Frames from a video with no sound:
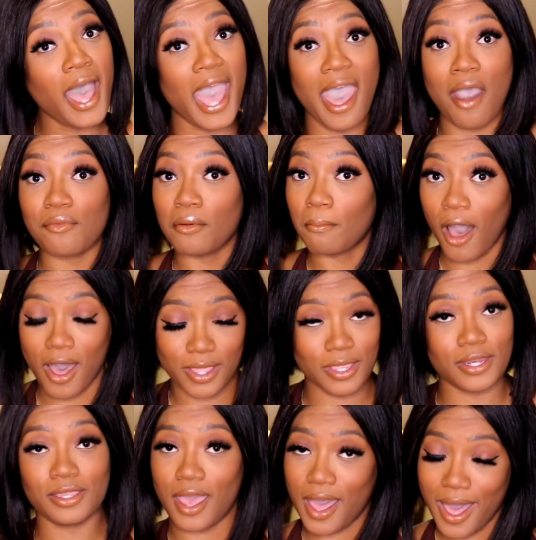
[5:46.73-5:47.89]
I haven't bought
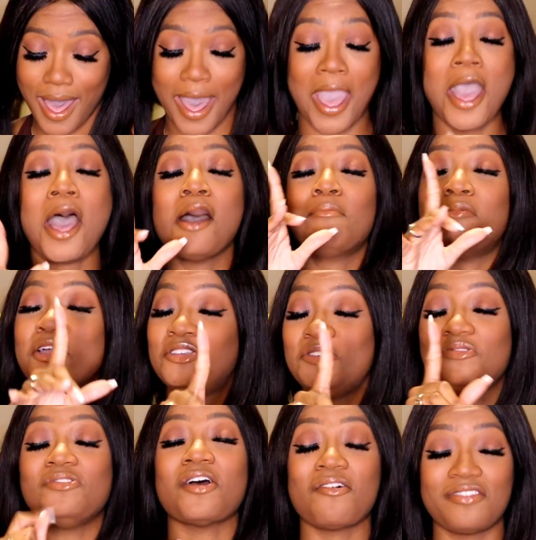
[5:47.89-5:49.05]
any that high,
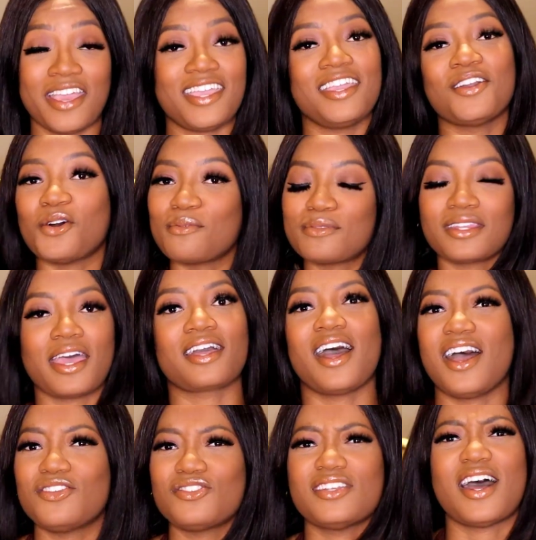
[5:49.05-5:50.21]
but you know they can go up to like
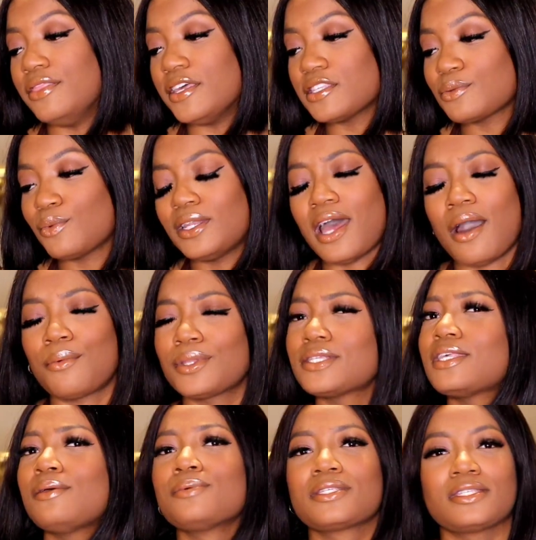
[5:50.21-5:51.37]
$100. This one I want
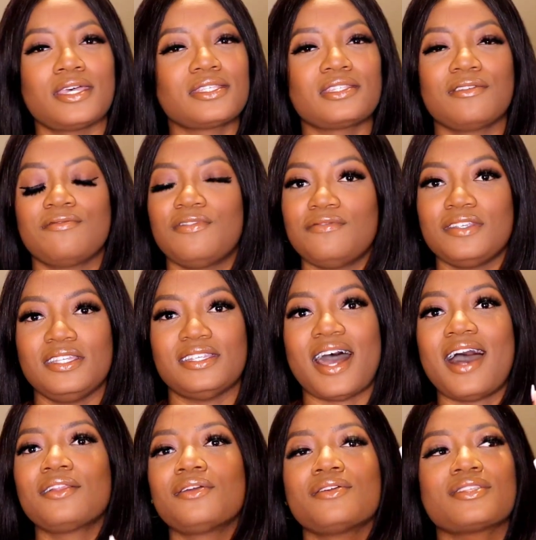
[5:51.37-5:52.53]
to say was less than
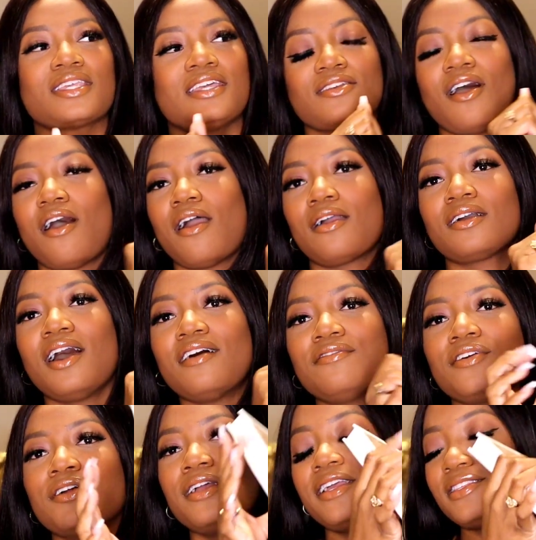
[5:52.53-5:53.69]
$50. It's
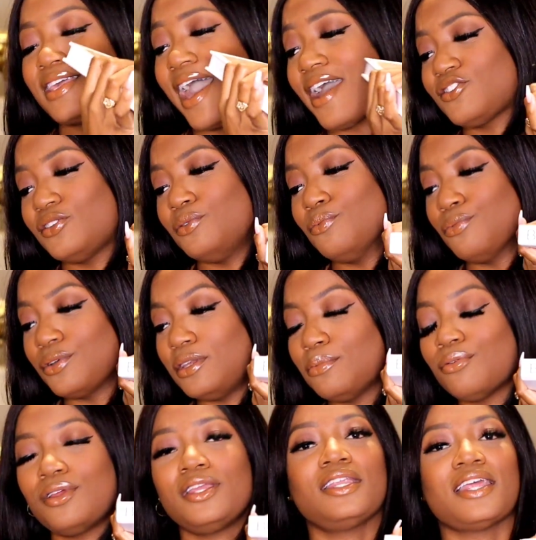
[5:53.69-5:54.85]
hardcover. It's actually really
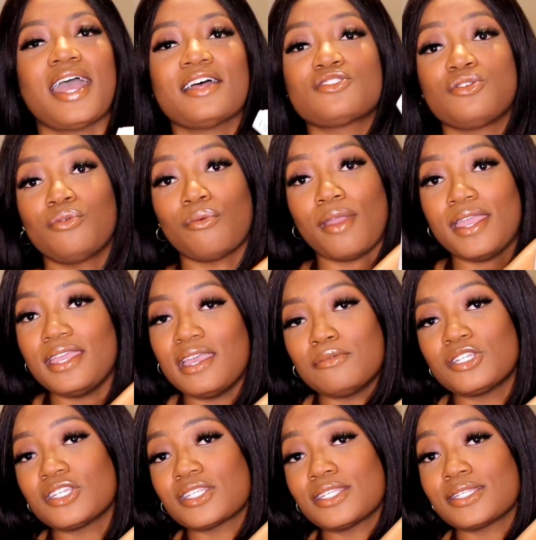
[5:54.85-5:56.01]
pretty and it has great
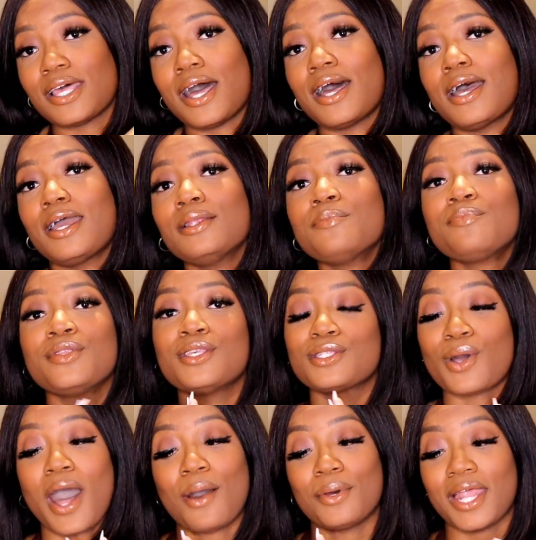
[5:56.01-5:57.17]
images inside.
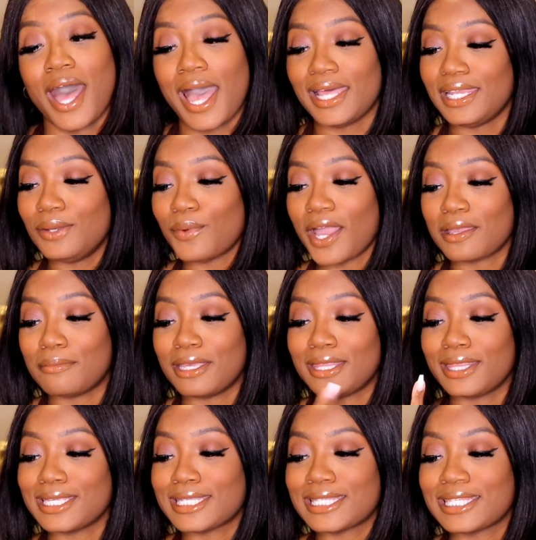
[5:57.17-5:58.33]
So I would highly
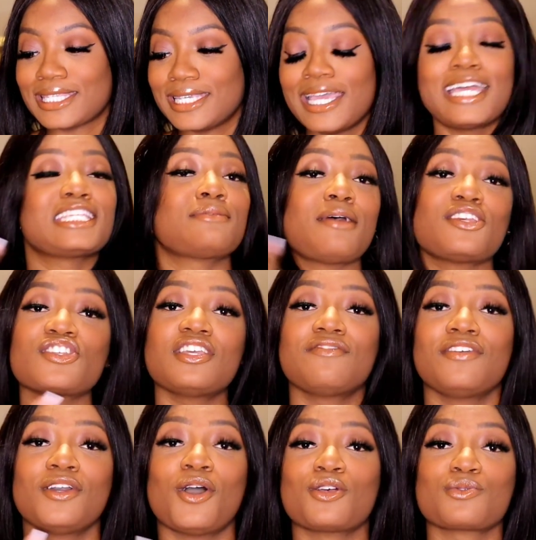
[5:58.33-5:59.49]
recommend this, especially
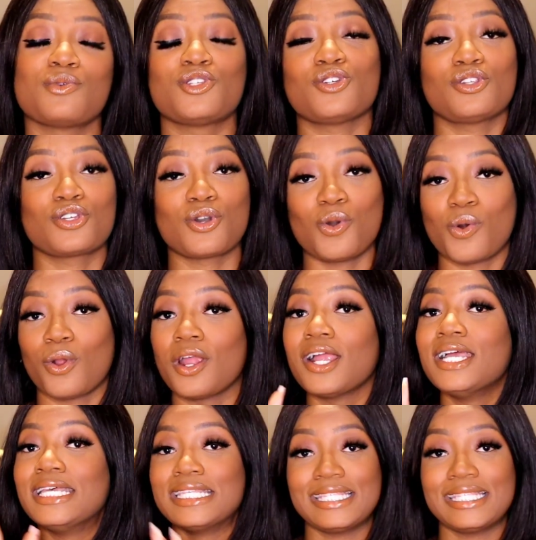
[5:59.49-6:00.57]
if it goes with your decor